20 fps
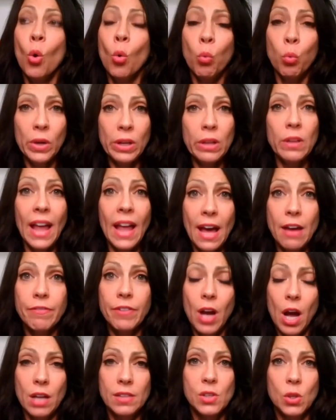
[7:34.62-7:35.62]
will have
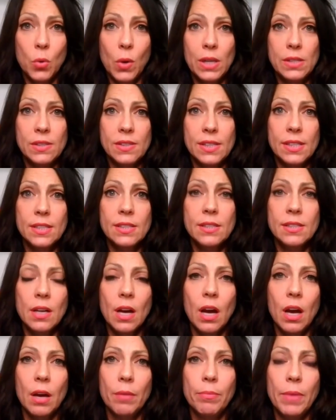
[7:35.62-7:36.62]
consequences
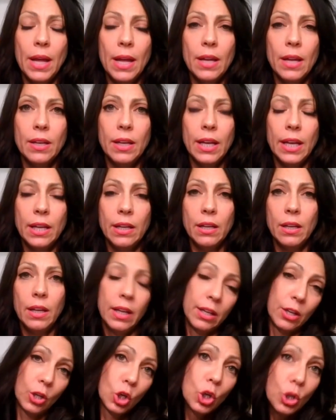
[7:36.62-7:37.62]
um, and in,
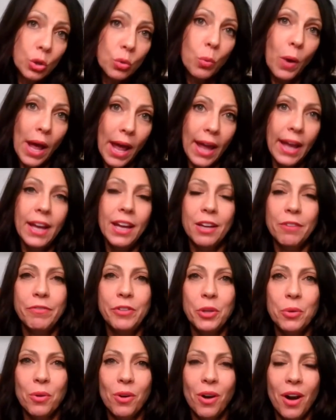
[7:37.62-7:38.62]
in a good way
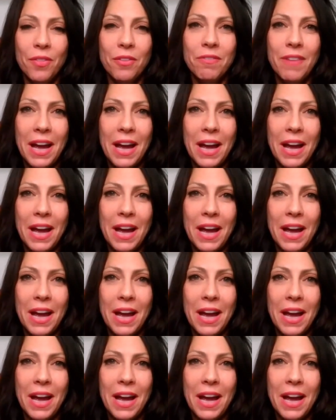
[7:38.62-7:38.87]
if you are on the